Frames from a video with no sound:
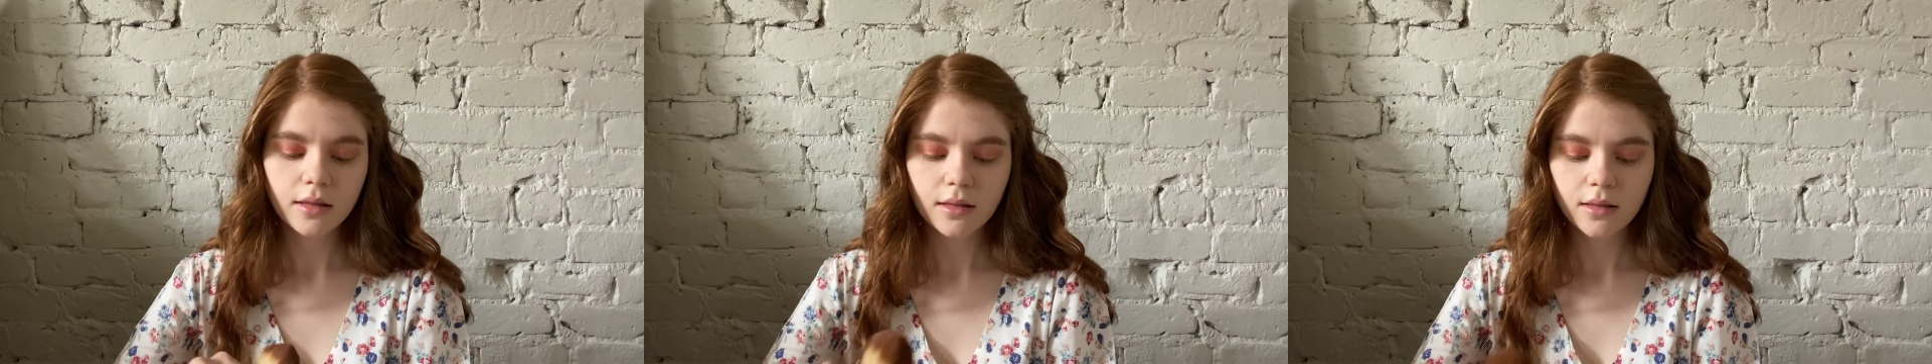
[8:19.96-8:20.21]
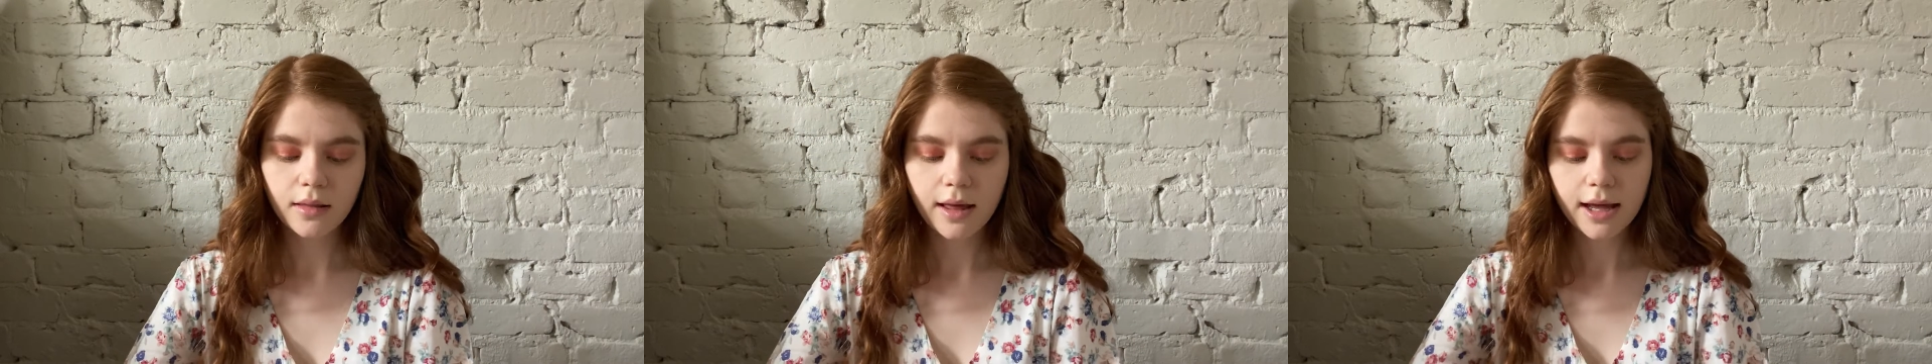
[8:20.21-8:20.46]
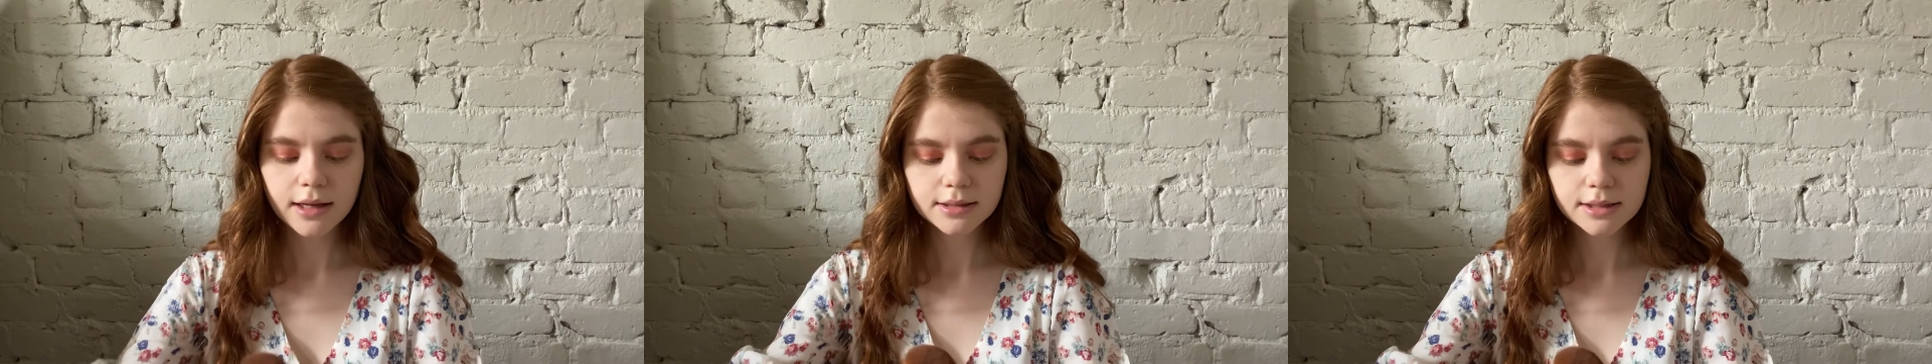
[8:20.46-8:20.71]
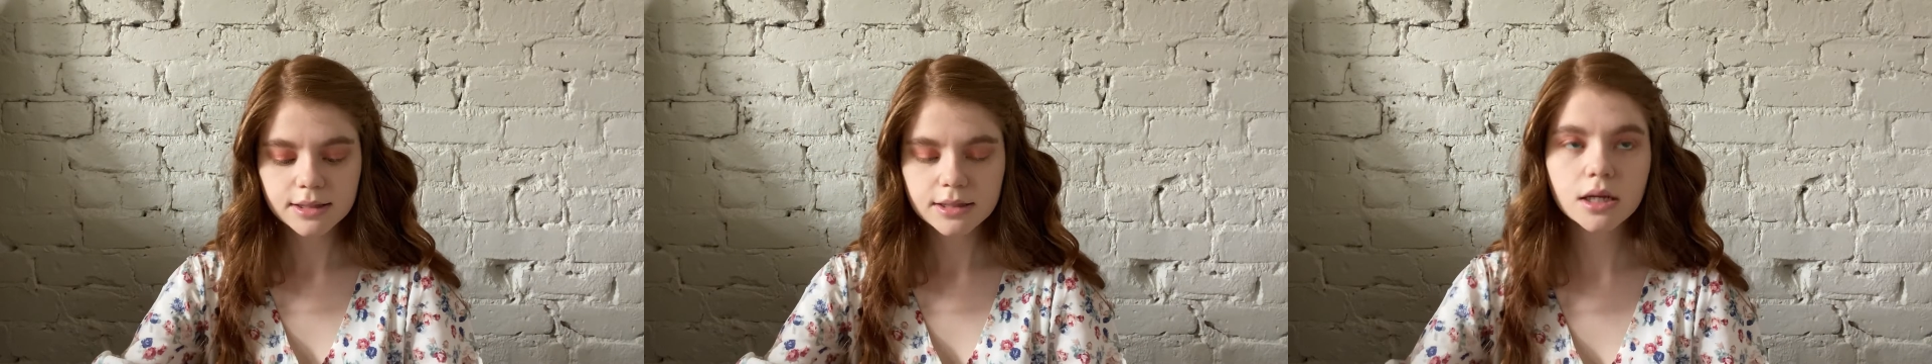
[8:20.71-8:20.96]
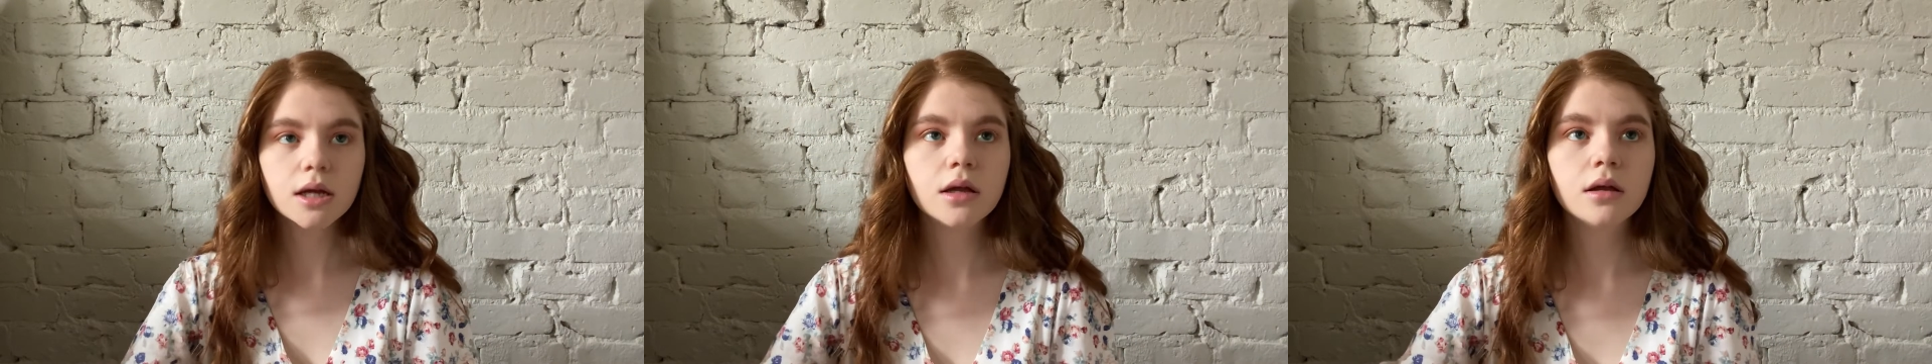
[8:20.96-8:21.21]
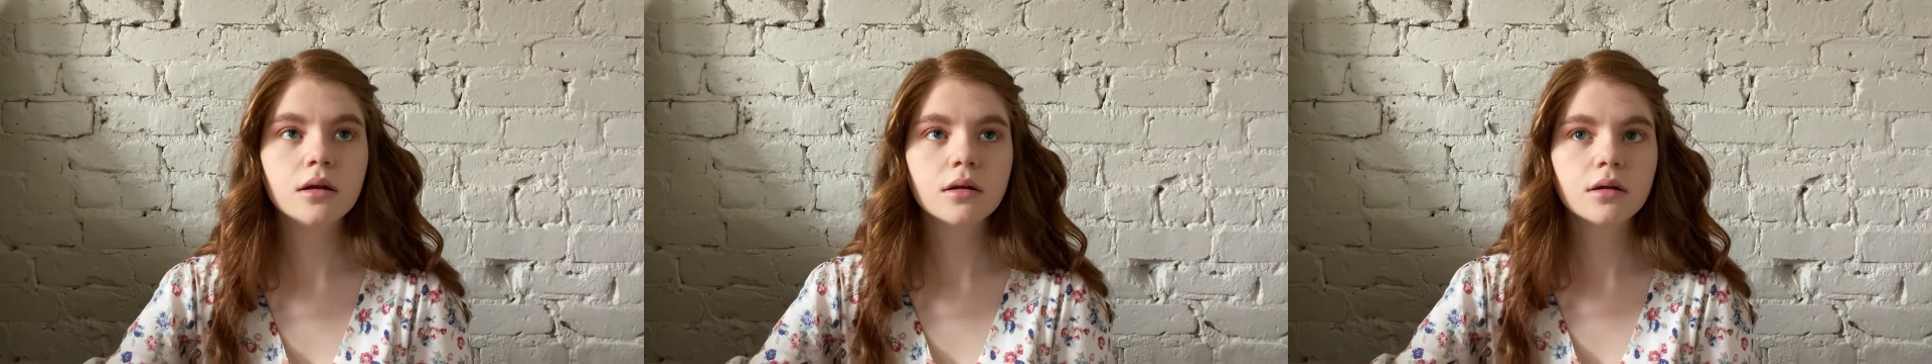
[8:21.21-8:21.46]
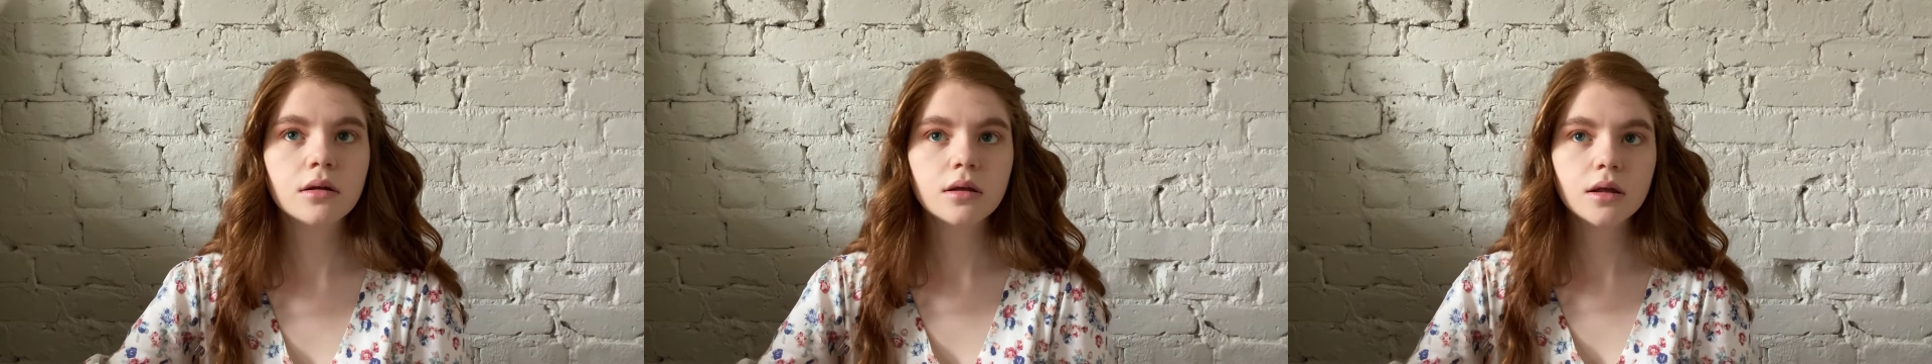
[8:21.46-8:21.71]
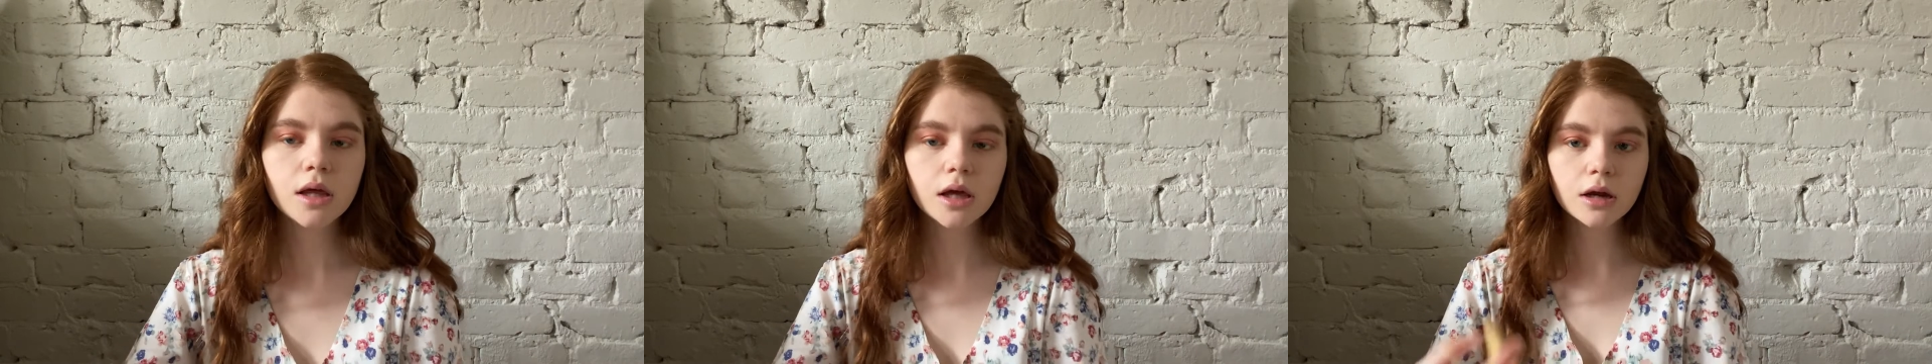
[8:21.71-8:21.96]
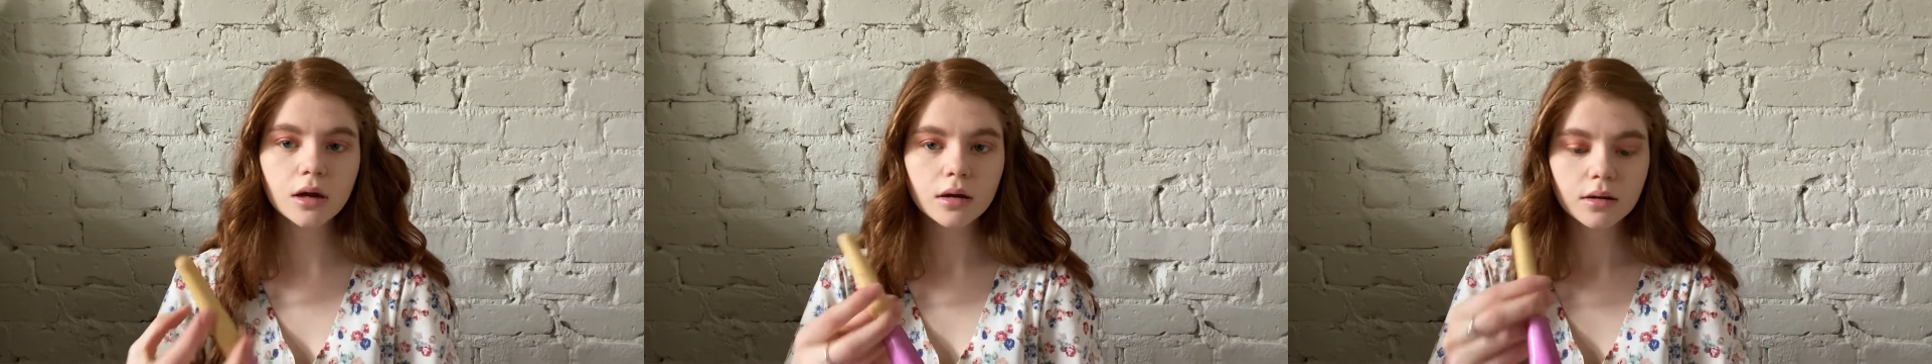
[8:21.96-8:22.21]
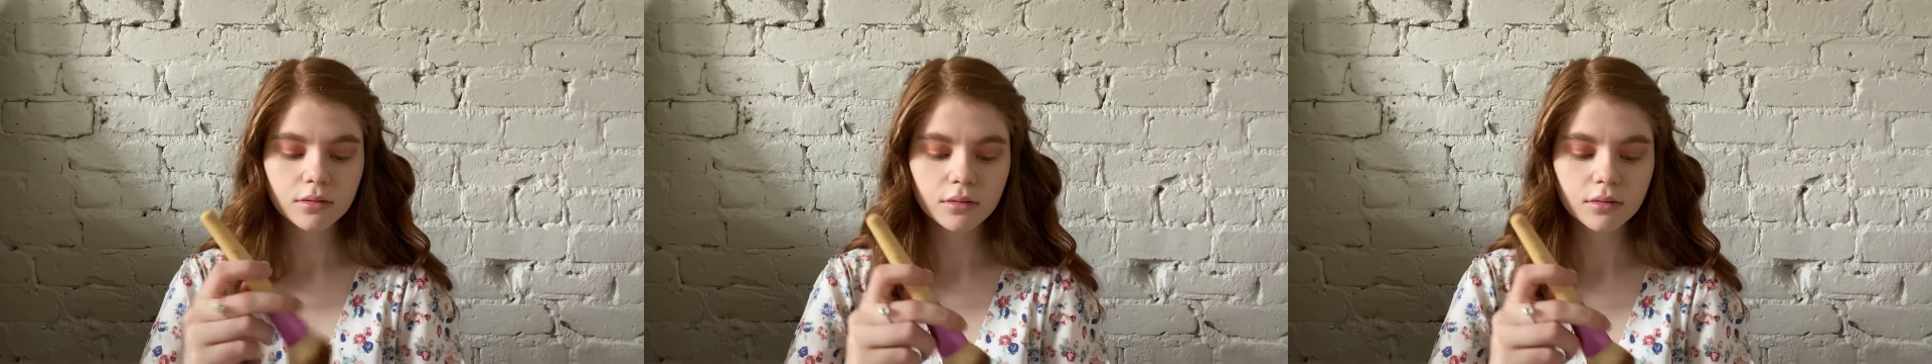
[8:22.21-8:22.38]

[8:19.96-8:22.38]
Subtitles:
last year,